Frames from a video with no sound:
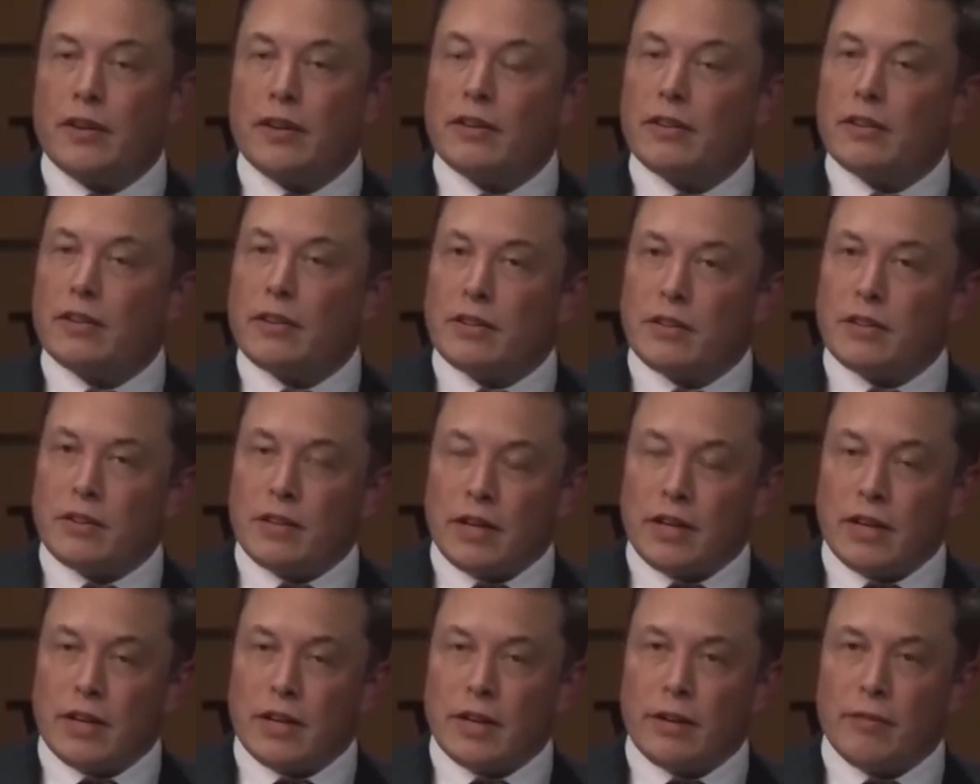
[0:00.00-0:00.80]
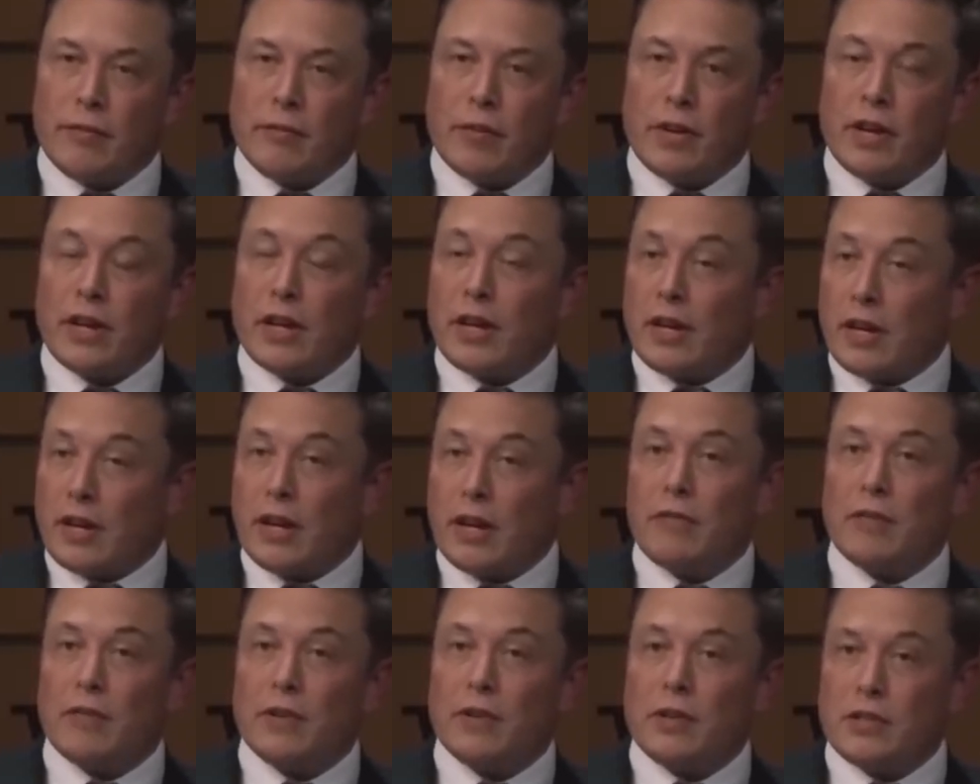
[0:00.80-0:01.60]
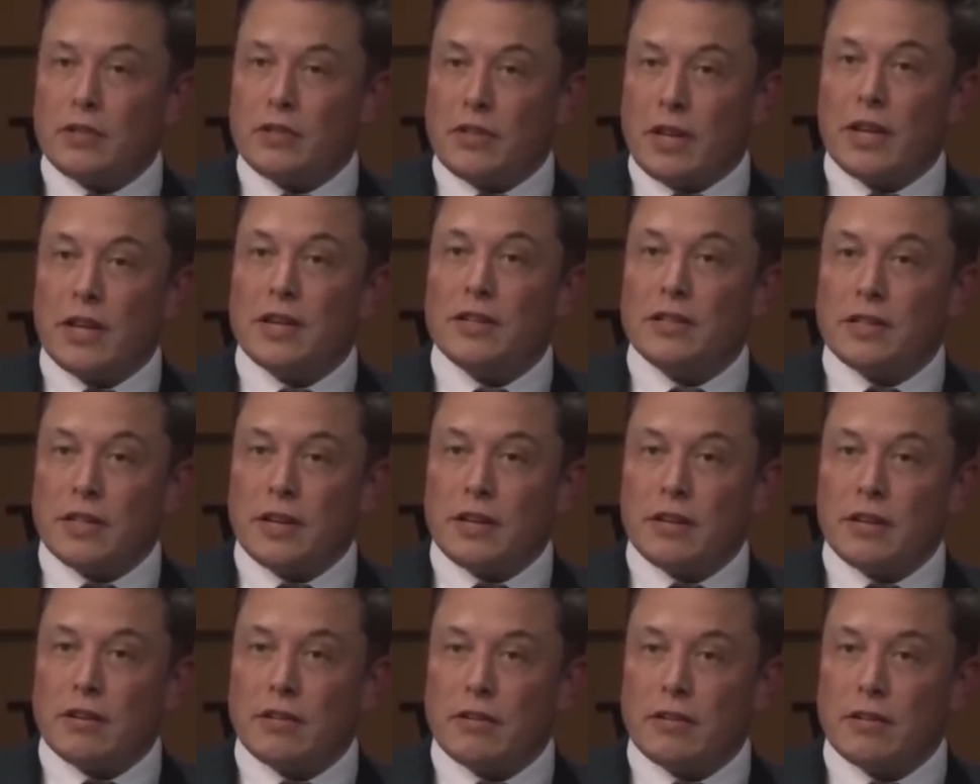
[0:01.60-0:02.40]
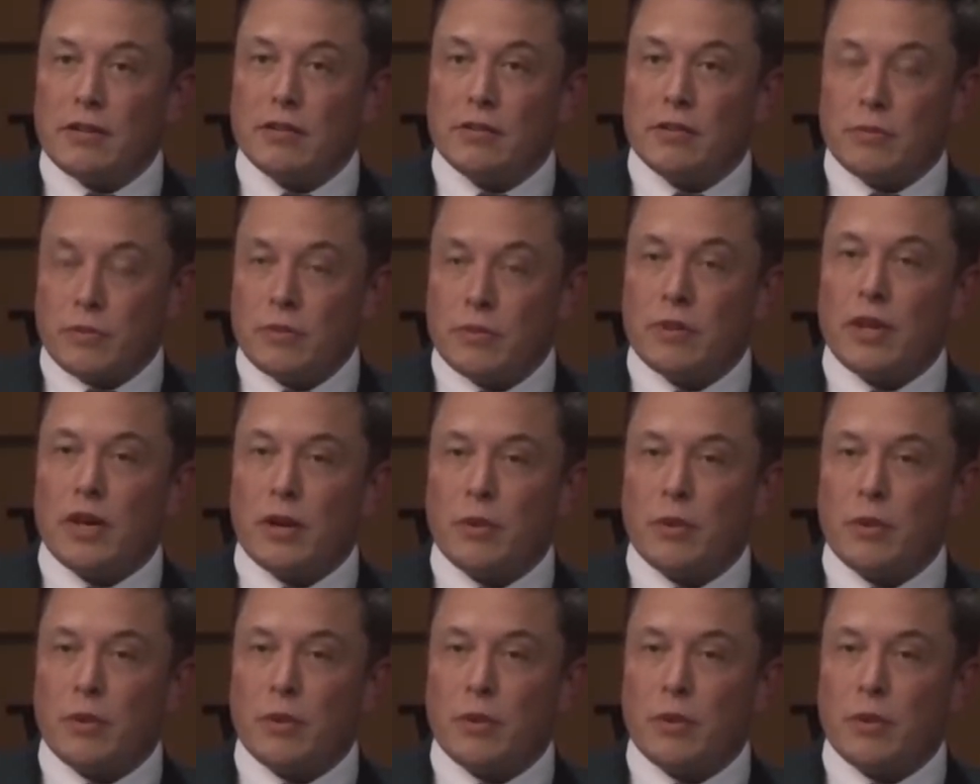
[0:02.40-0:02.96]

news then? And how will it impact Shiba